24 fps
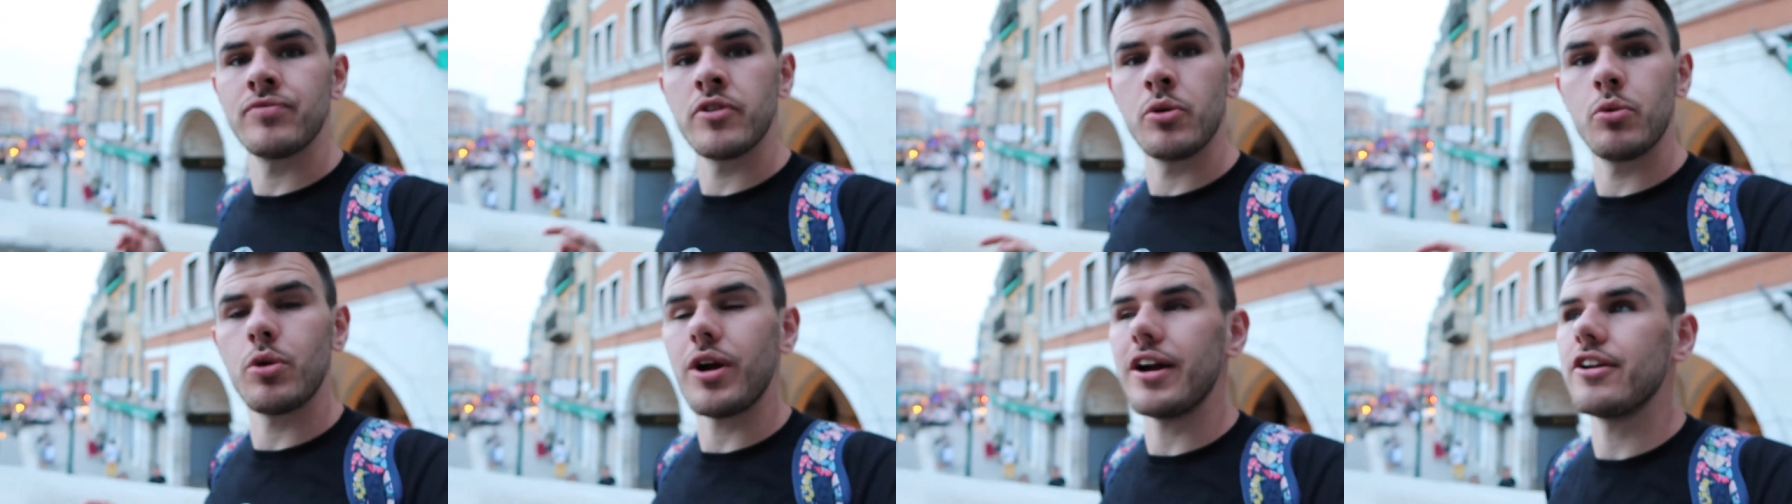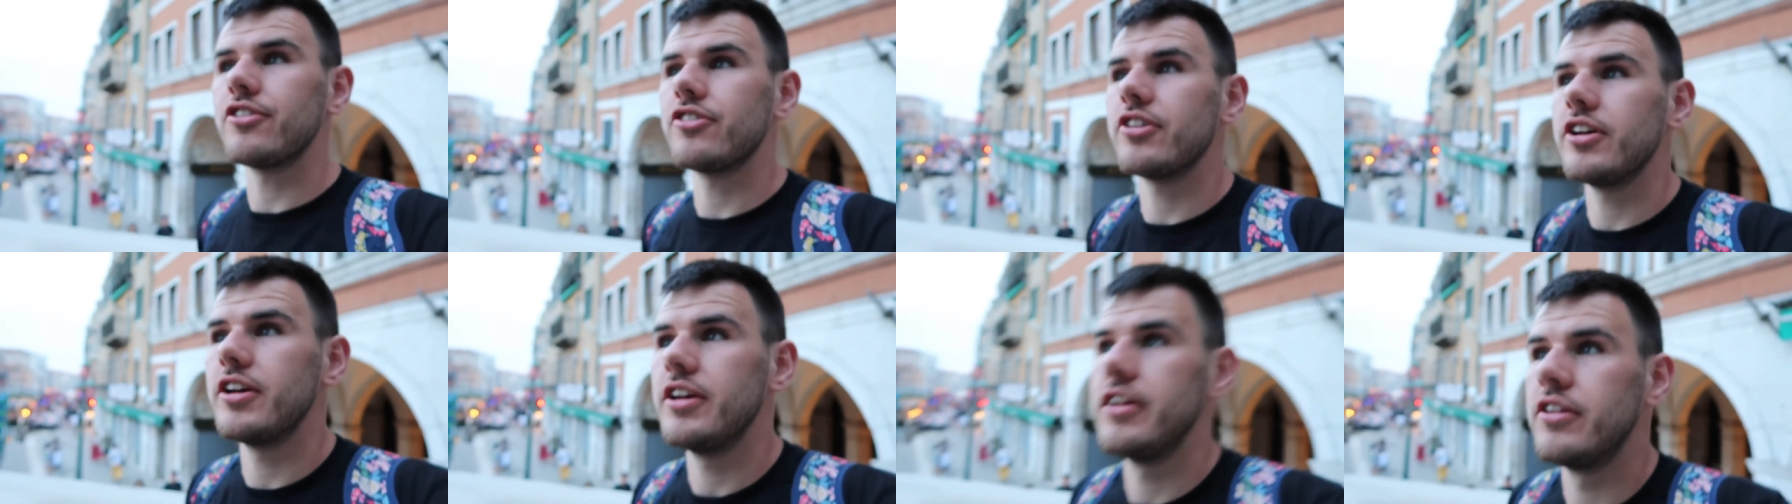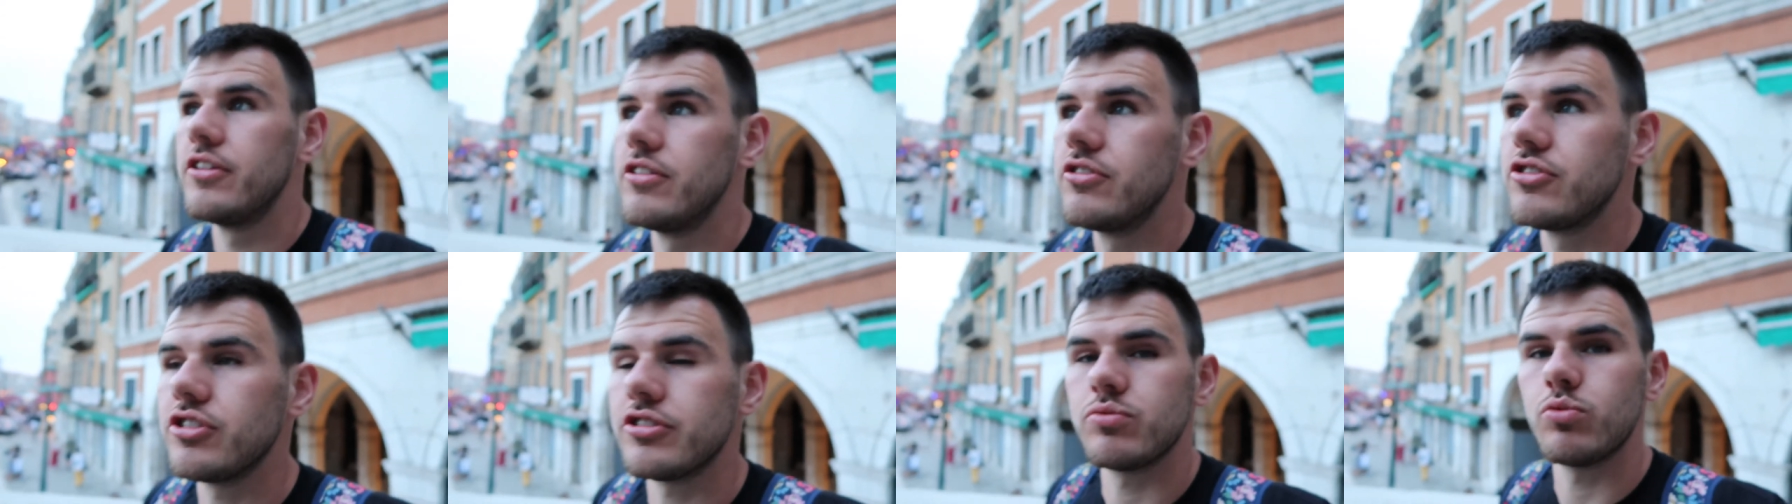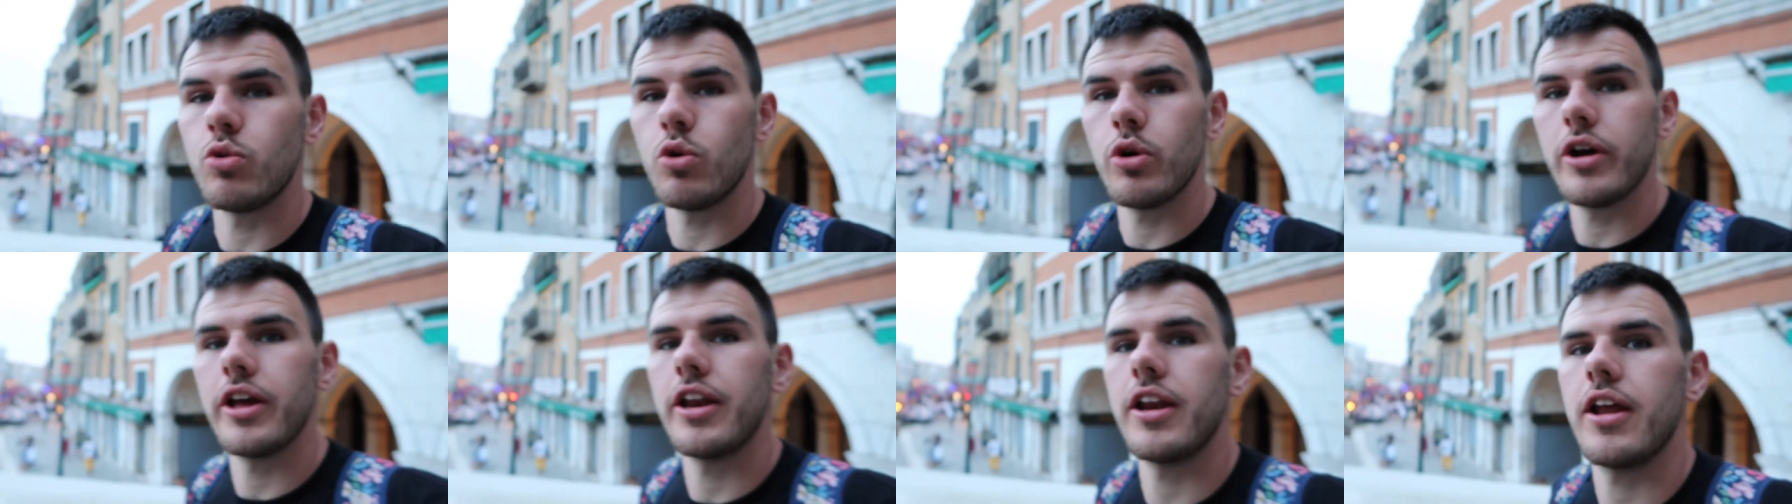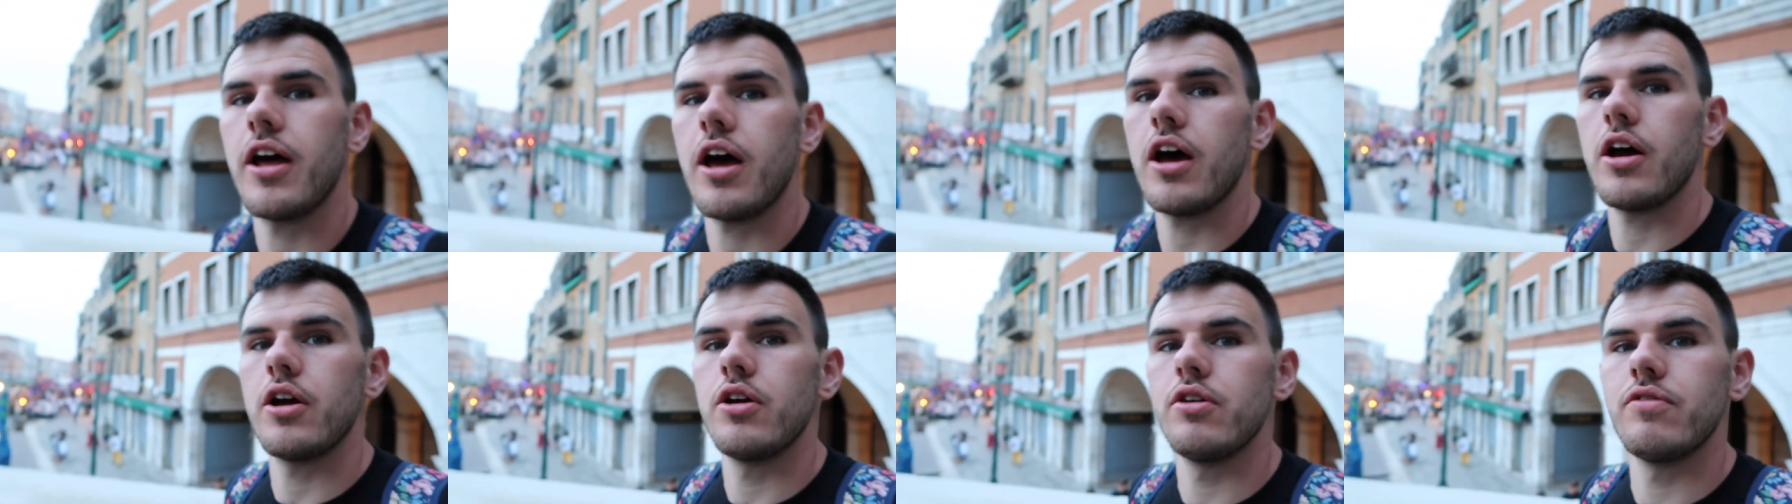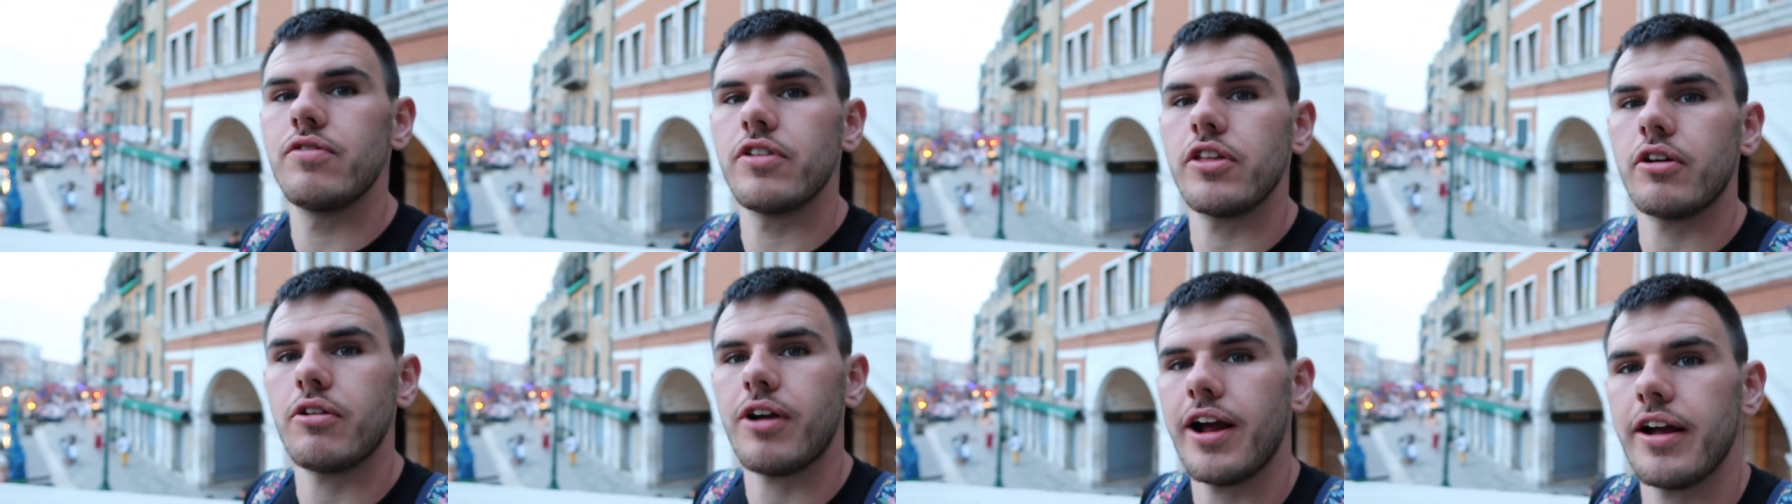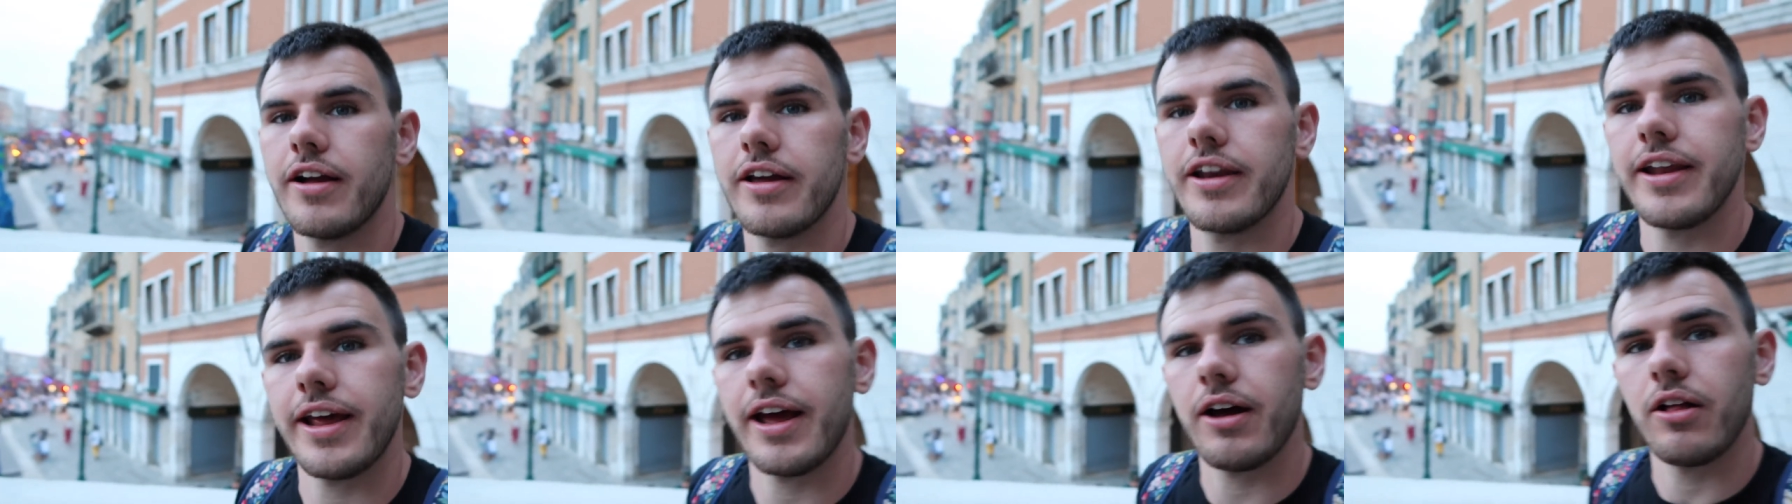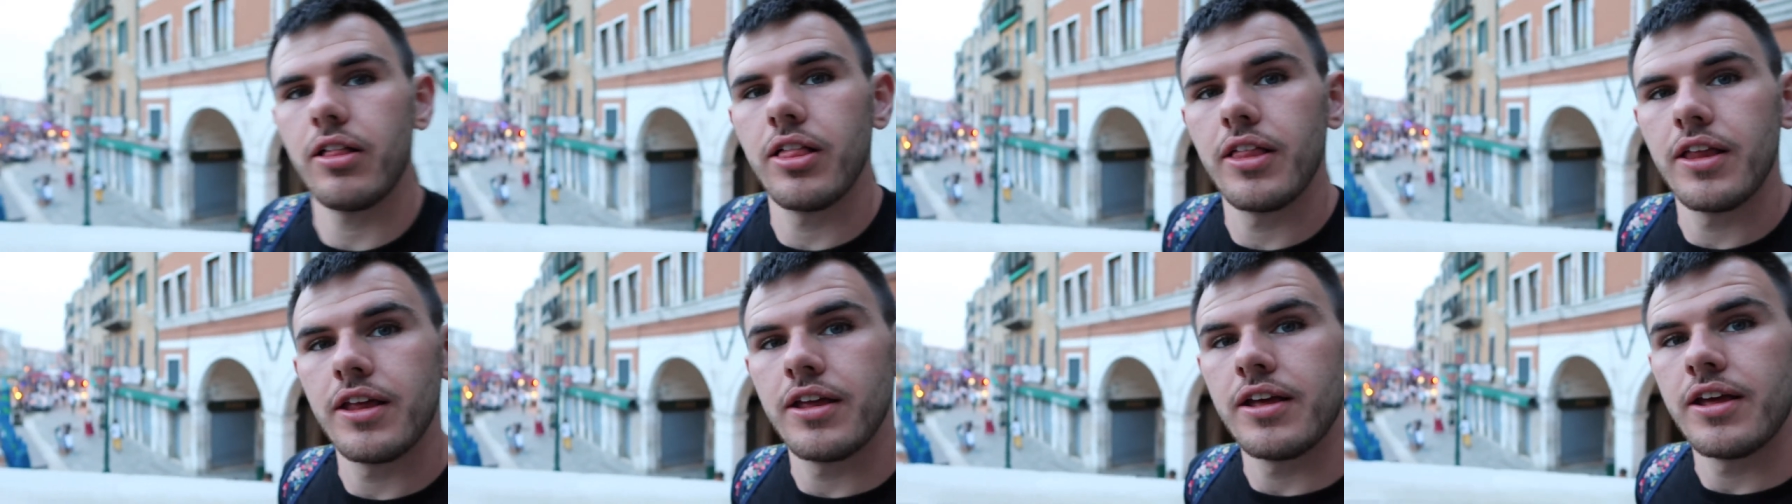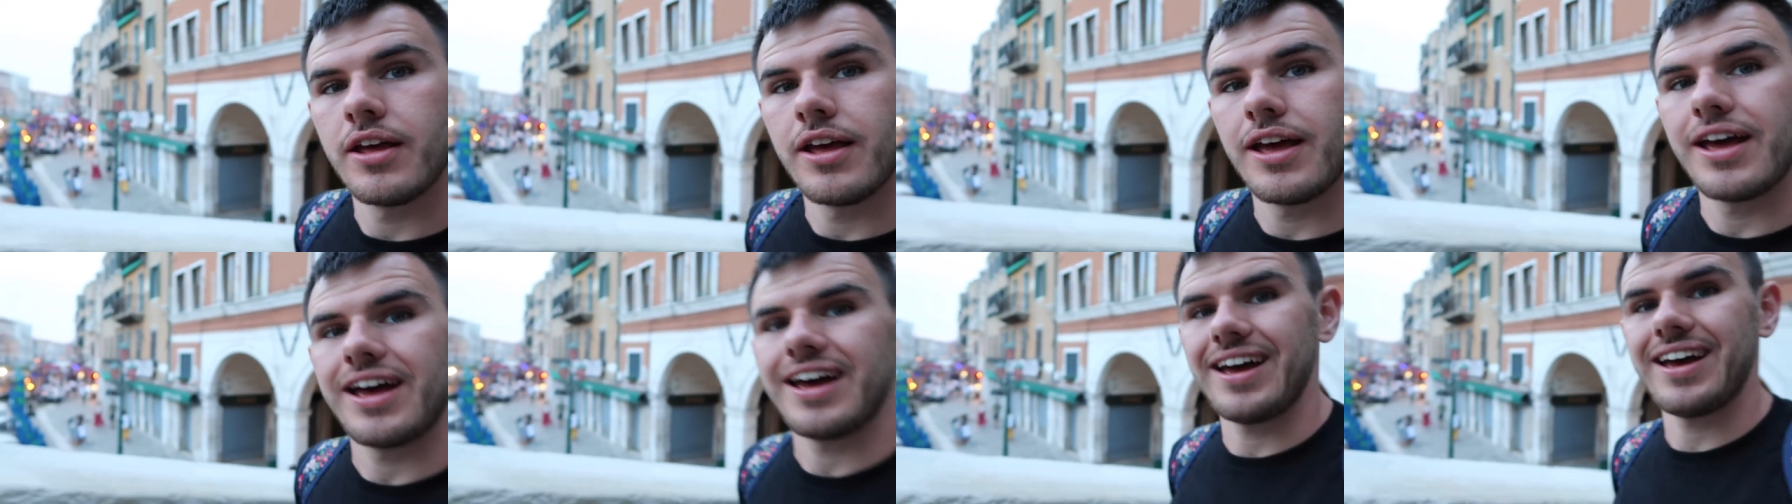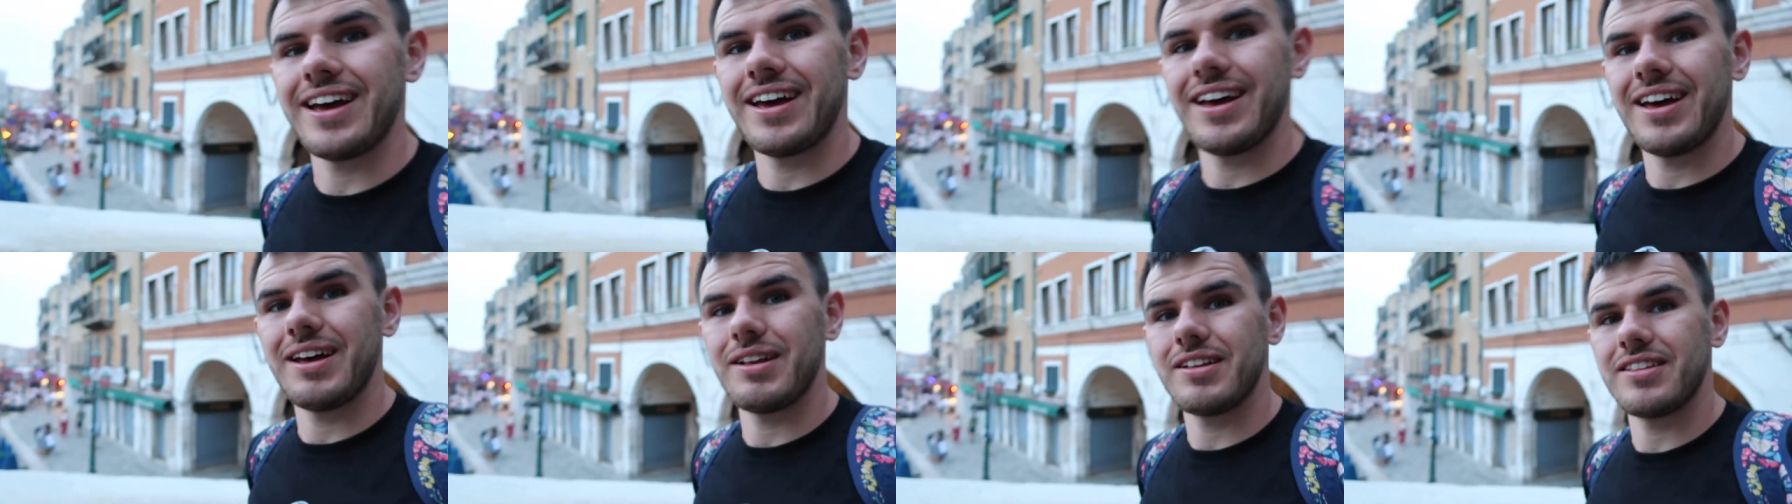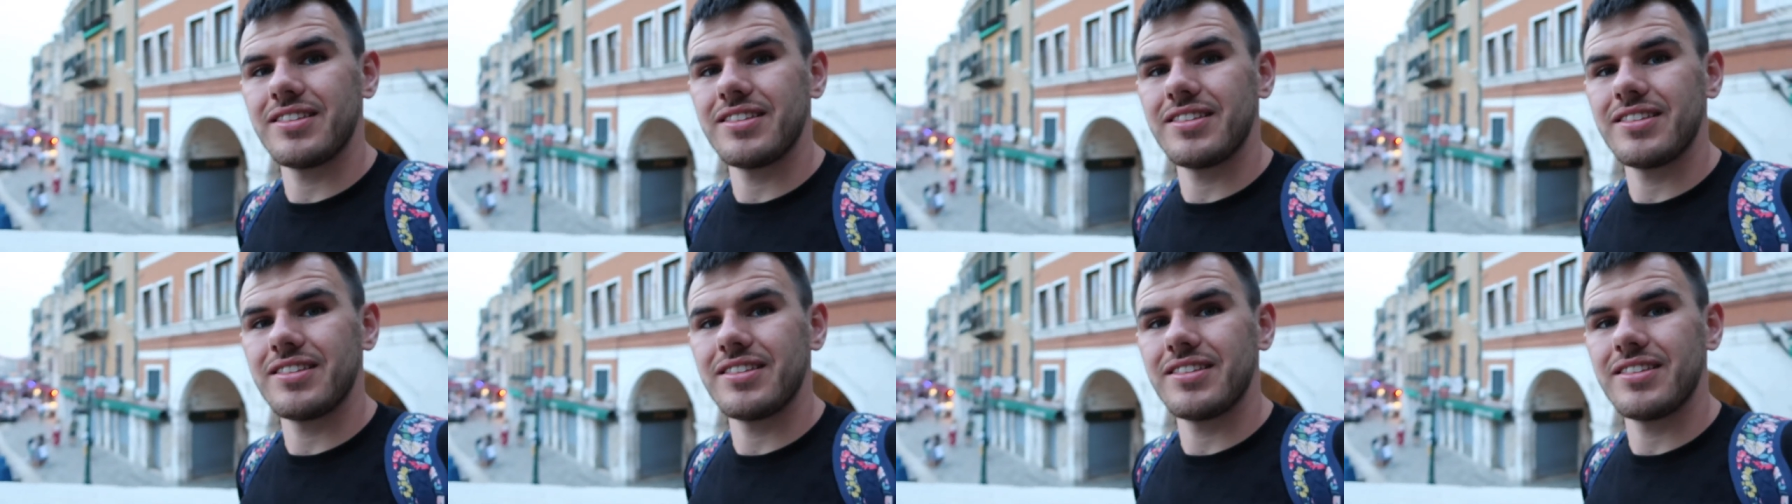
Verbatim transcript: We're actually just walking over the Grand Canal at